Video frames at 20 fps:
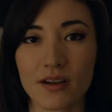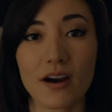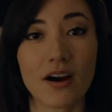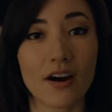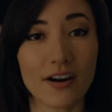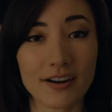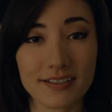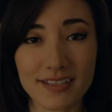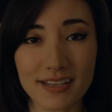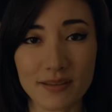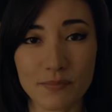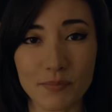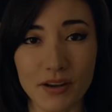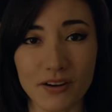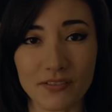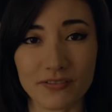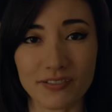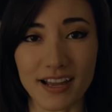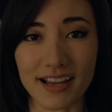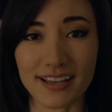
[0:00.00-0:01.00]
Arctic
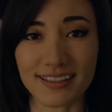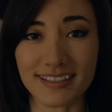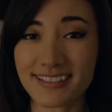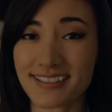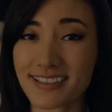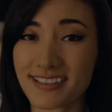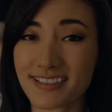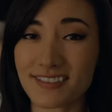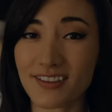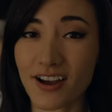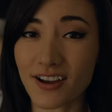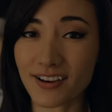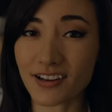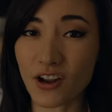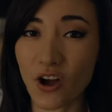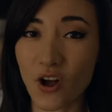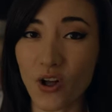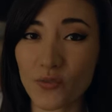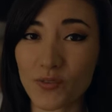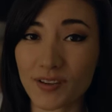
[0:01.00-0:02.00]
butterfly. This is not at
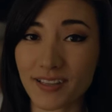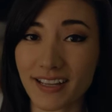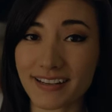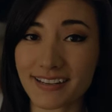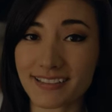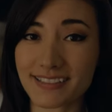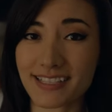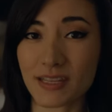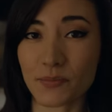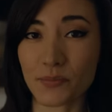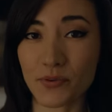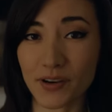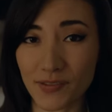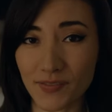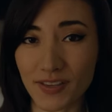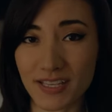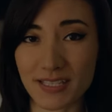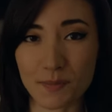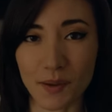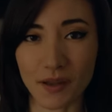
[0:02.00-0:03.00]
all related to the
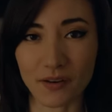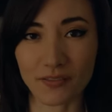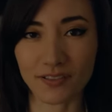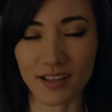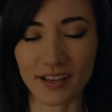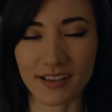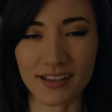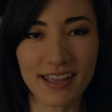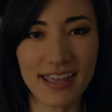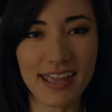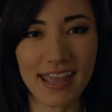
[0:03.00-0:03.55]
previous butterfly.